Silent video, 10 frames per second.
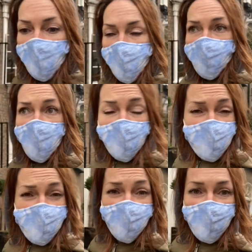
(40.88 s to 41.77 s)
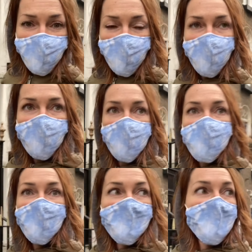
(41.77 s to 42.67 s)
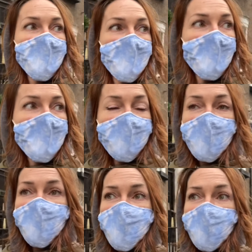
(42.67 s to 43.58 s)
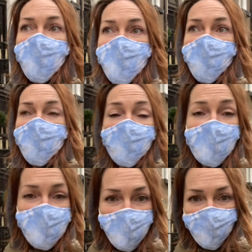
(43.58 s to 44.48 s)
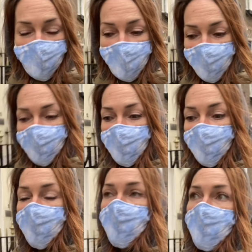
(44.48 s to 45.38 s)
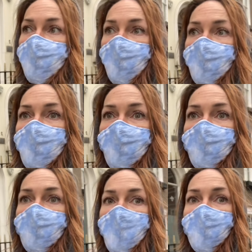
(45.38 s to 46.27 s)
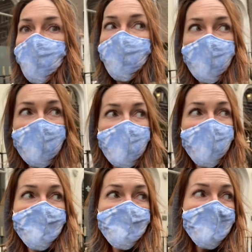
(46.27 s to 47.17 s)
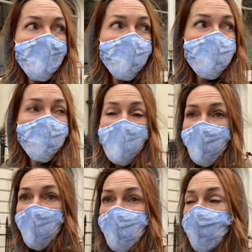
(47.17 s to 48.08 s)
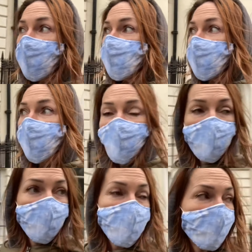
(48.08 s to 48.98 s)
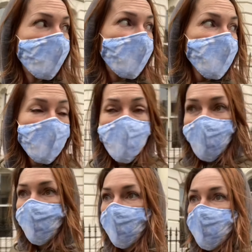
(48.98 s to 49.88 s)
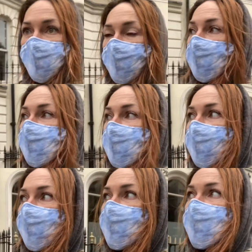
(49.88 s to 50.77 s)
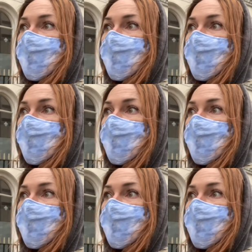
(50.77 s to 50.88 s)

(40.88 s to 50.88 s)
philosophy schools, there's lots of meeting places, there's lots of, lots of AA meetings, social meetings, community meetings.